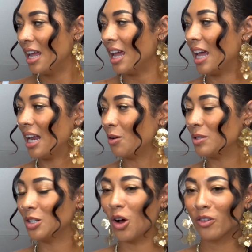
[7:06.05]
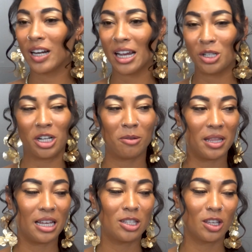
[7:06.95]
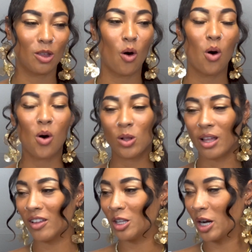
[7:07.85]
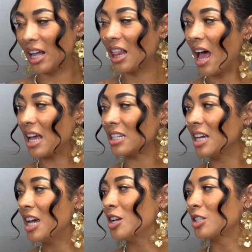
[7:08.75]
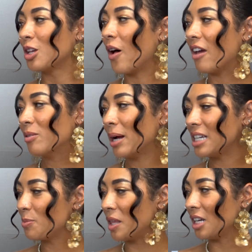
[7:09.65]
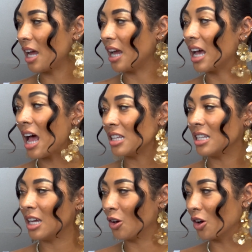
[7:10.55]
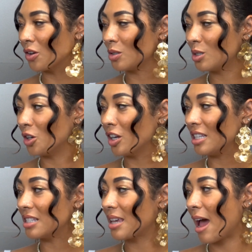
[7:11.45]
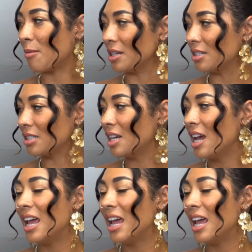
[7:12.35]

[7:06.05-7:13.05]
And it was an overnight trip, and they took the whole 11th grade class. So everybody spent the night, guys and girls. So you're in these cabins.